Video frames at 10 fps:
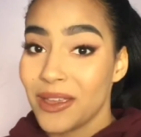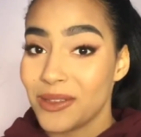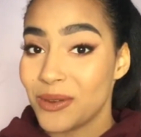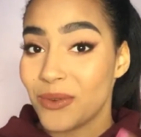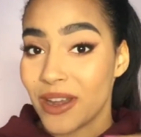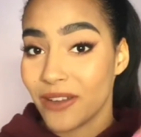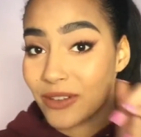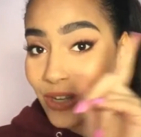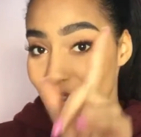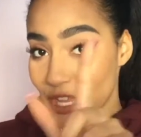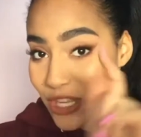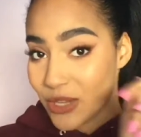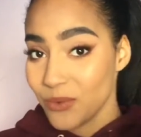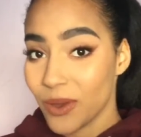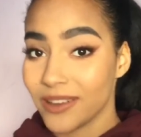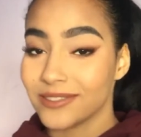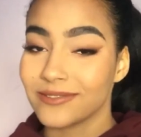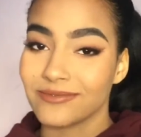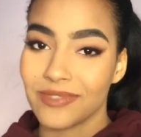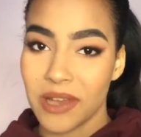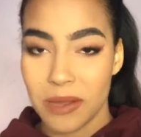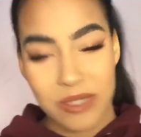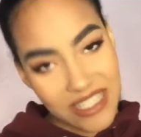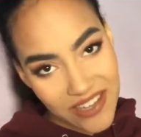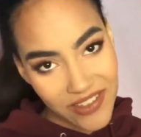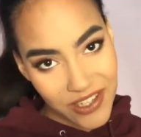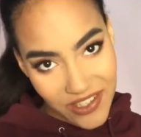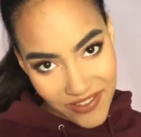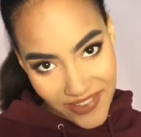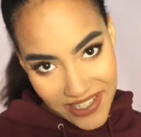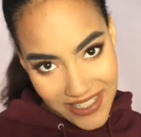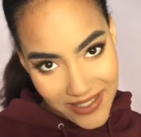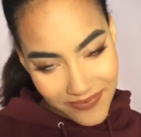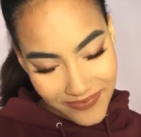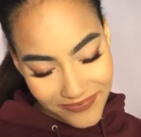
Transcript: You do whatever you want. I'm just giving good advice.